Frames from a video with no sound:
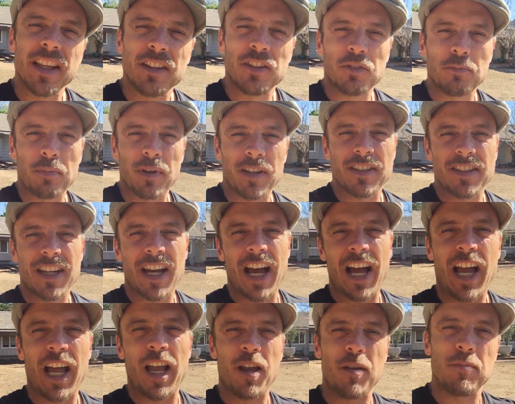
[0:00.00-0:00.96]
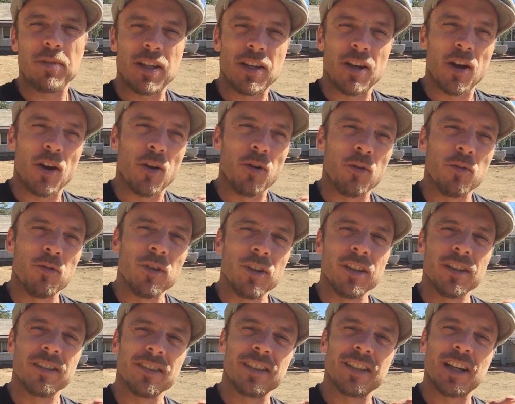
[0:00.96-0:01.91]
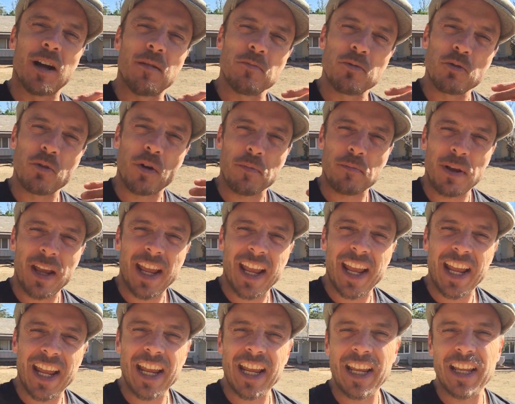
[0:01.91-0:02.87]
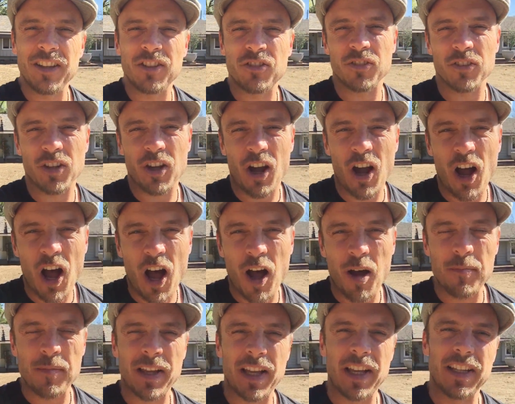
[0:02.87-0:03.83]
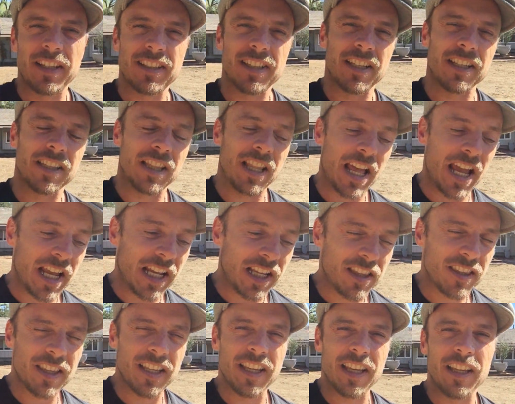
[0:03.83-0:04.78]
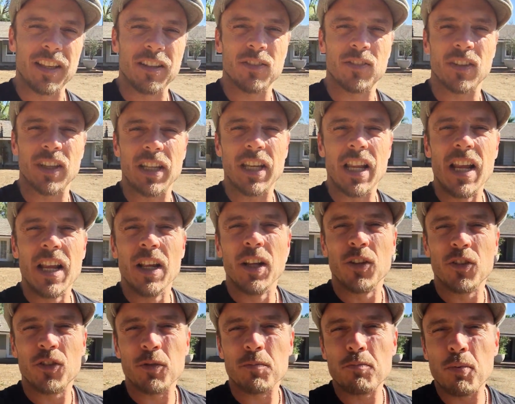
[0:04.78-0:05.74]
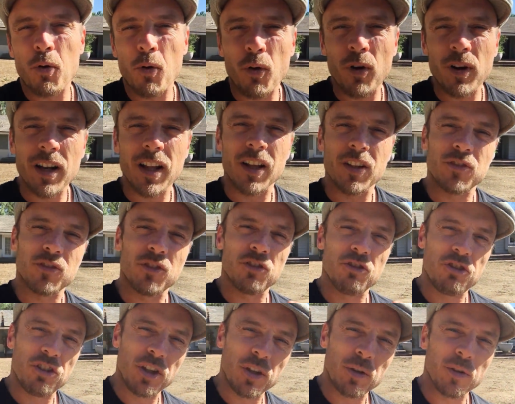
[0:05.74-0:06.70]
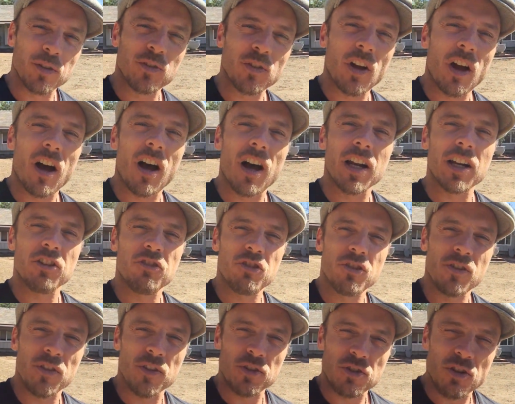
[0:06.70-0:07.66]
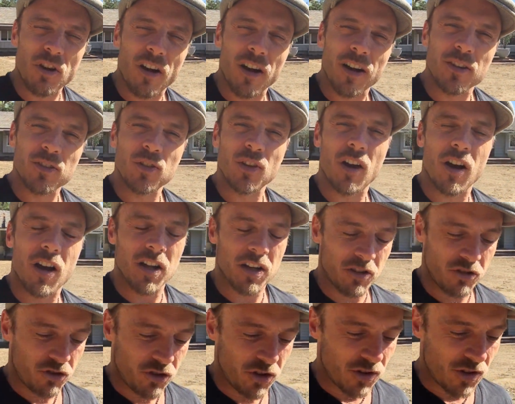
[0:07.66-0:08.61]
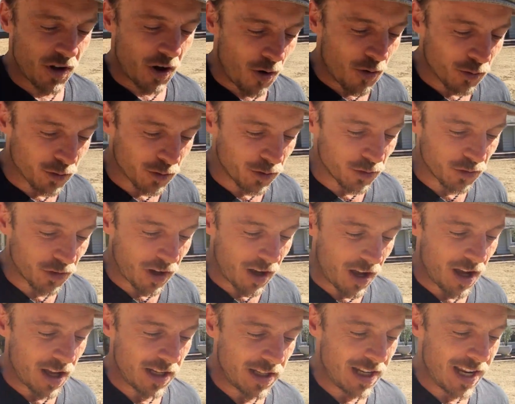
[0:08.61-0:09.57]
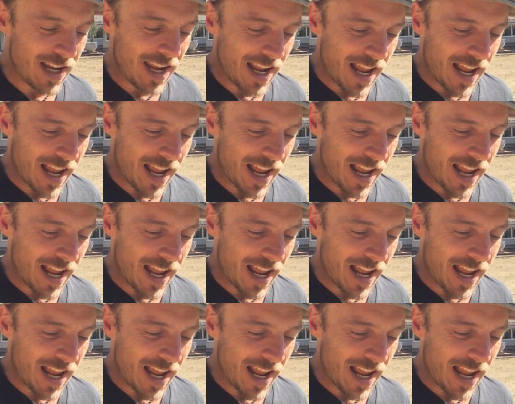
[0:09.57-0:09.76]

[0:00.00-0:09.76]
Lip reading: Spend time, come to our page and comment and like things and support us and cheer us on and cheer the dogs on and cheer the owners on.